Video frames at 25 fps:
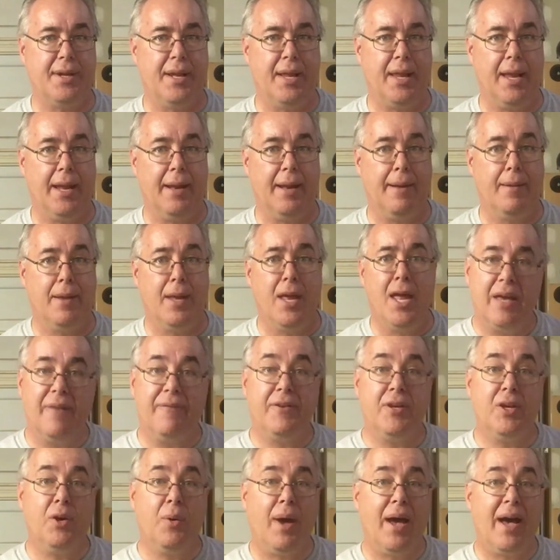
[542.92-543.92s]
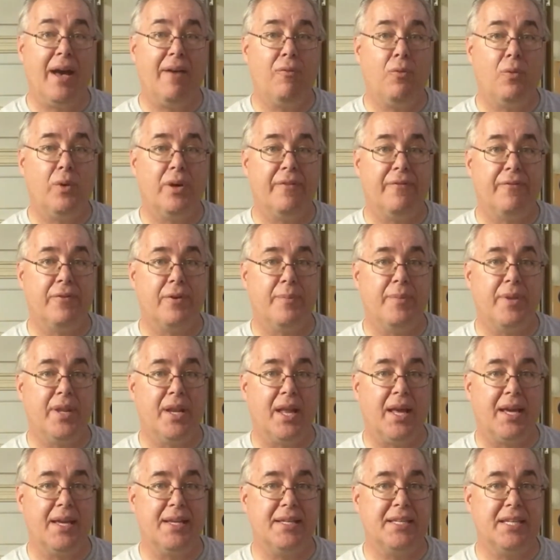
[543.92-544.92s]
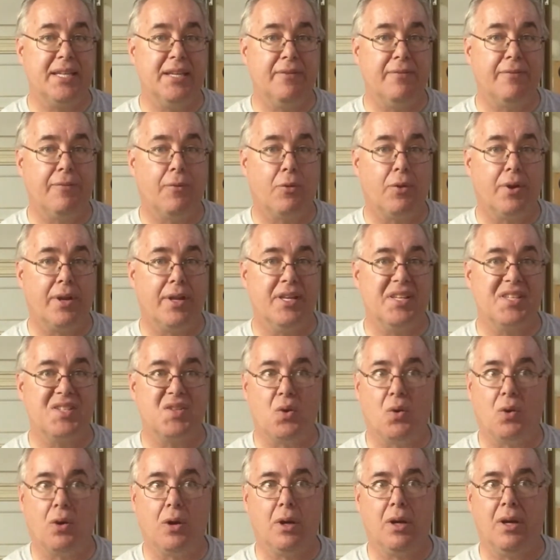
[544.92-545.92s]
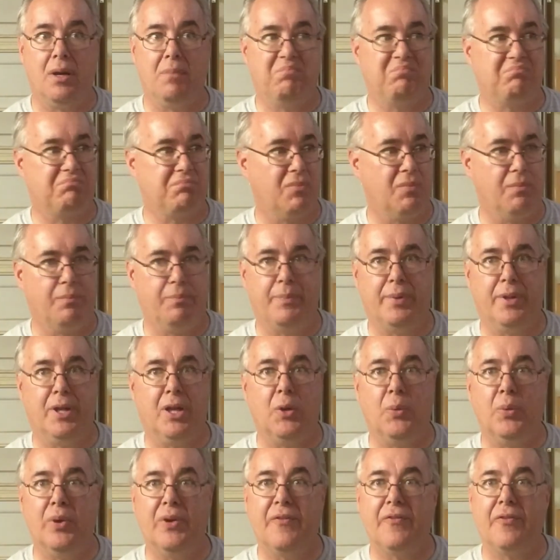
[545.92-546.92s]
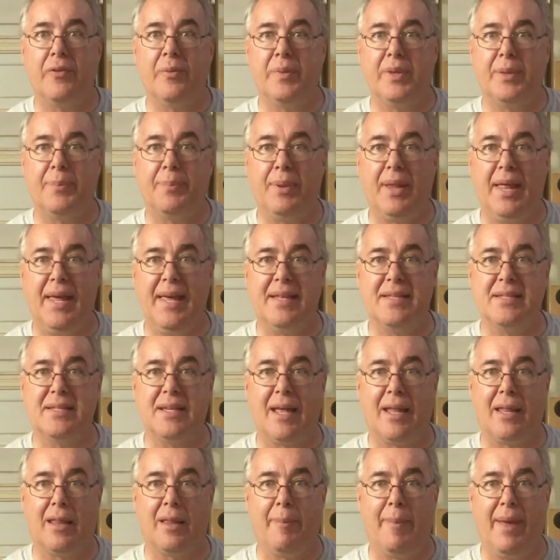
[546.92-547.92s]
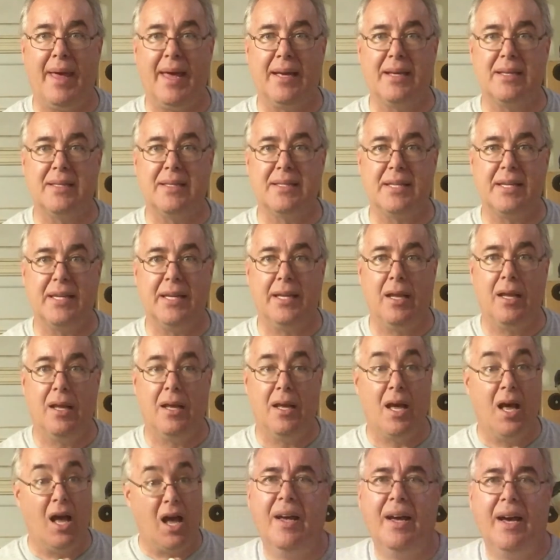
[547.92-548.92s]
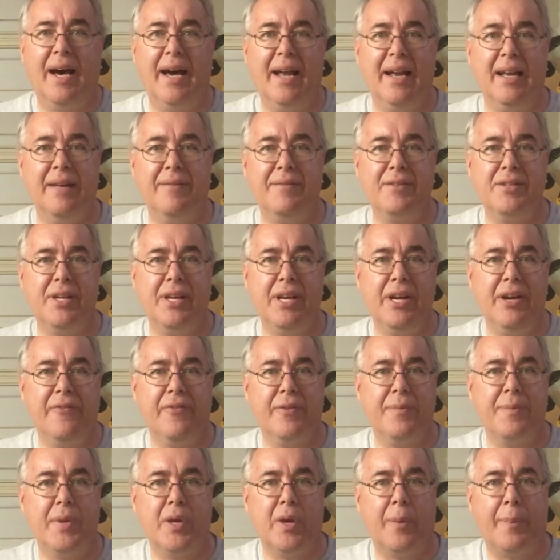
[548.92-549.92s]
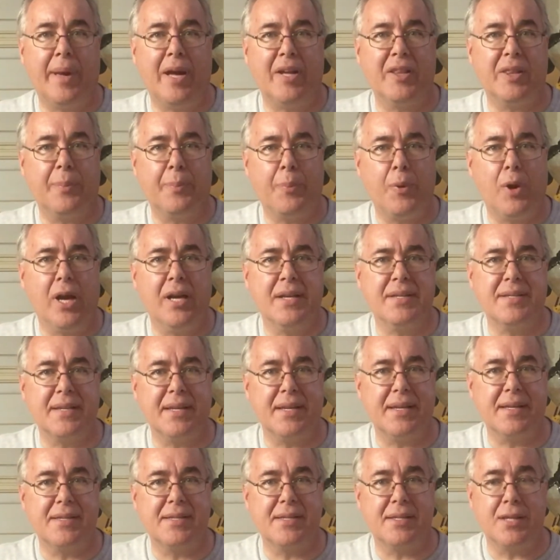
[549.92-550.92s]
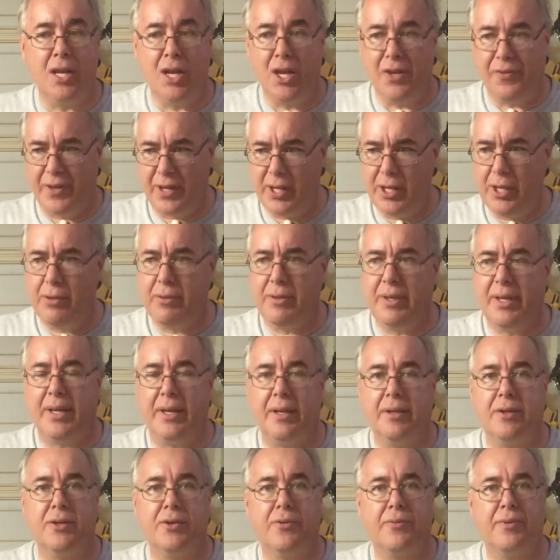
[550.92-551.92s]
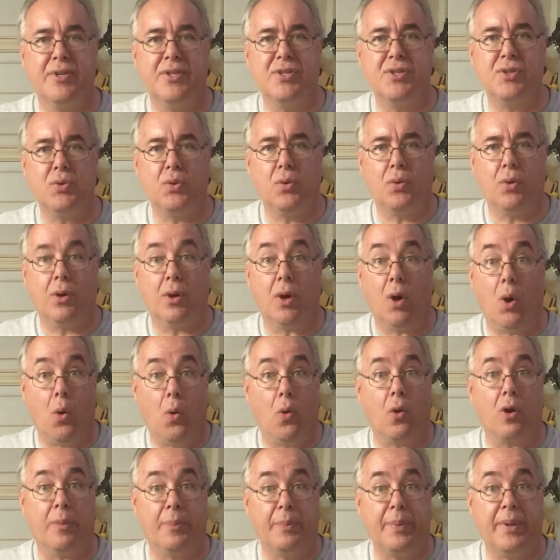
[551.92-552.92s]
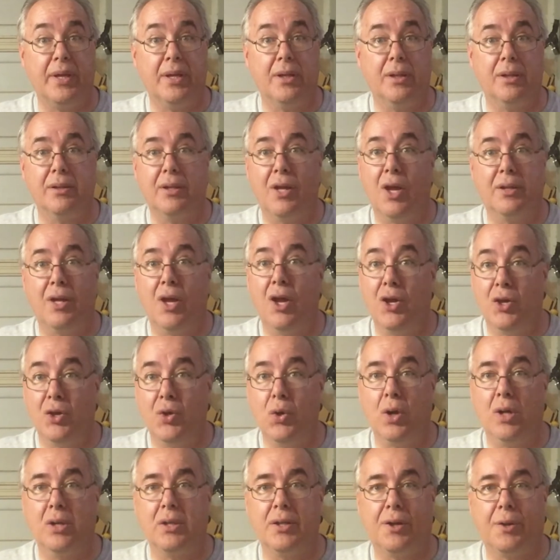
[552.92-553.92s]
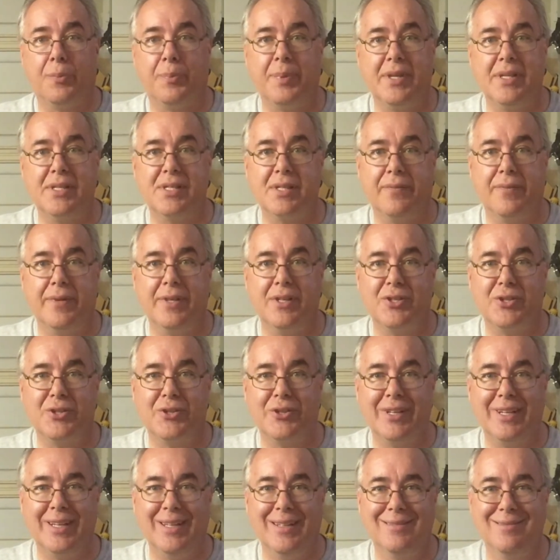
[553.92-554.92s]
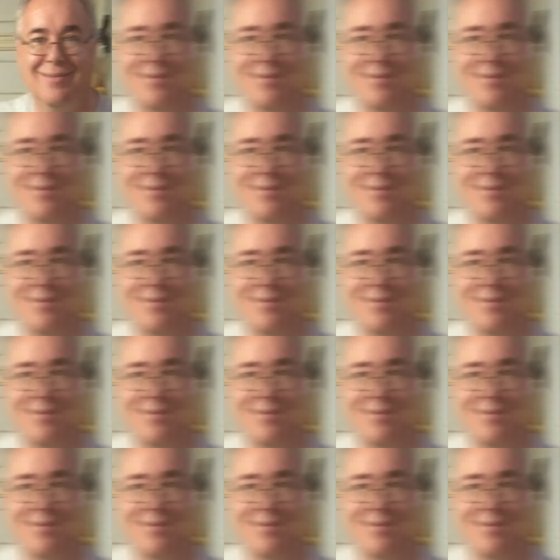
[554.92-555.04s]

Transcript: today. If you have one from the 1940s or built one from the plans out of the magazine, I'd love to hear from you about the process that you did to restore or build your little piece of history.